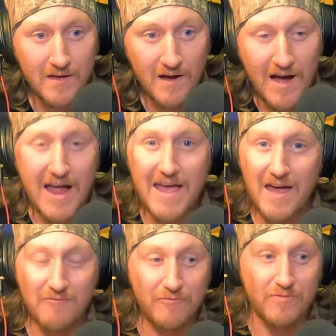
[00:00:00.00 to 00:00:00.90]
I
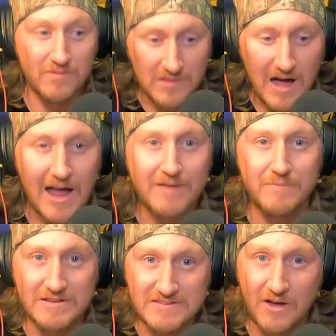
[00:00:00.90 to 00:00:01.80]
have lied
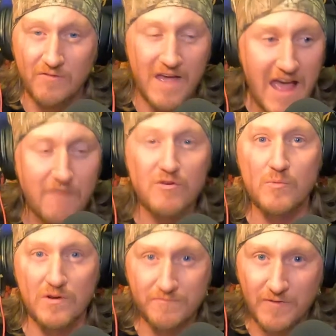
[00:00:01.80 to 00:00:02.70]
myself.
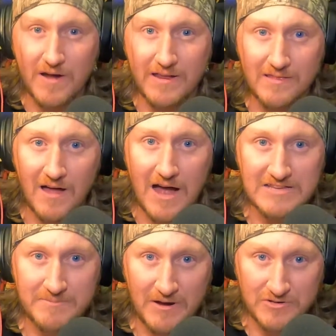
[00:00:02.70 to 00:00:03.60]
Everyone fucking
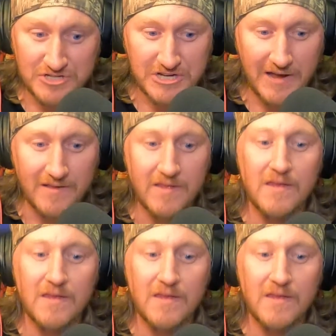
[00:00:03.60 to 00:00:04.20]
lies about shit.